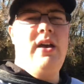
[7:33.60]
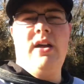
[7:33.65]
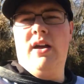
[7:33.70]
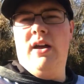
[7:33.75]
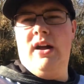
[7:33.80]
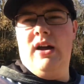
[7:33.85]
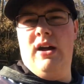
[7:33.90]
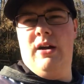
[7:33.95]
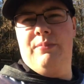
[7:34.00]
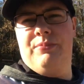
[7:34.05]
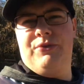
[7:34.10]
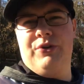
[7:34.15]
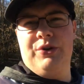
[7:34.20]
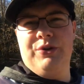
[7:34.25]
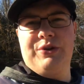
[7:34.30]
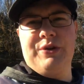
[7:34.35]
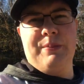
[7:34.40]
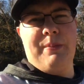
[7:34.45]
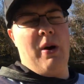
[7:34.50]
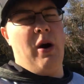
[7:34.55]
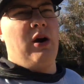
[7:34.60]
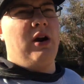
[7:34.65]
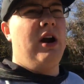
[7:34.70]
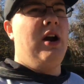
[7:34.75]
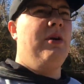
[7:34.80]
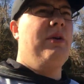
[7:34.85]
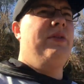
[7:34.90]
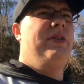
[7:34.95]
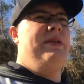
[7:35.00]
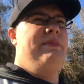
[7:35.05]
um, through
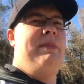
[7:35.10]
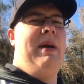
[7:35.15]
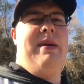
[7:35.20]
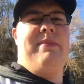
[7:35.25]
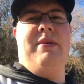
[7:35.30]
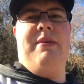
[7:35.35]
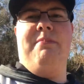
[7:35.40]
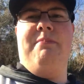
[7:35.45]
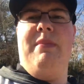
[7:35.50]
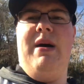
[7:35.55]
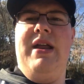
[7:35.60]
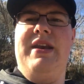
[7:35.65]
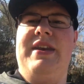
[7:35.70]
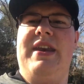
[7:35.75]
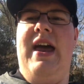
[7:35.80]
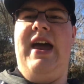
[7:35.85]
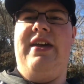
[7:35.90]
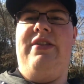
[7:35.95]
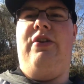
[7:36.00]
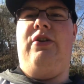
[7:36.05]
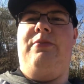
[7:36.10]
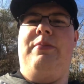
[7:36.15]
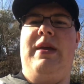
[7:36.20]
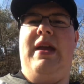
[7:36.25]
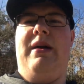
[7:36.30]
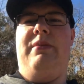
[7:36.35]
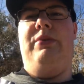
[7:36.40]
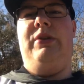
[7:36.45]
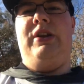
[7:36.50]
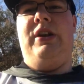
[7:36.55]
tomorrow, and then maybe Monday they'll be
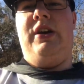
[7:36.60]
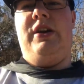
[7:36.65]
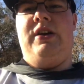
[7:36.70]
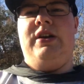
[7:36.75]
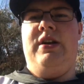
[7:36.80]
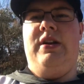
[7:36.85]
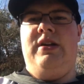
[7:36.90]
able to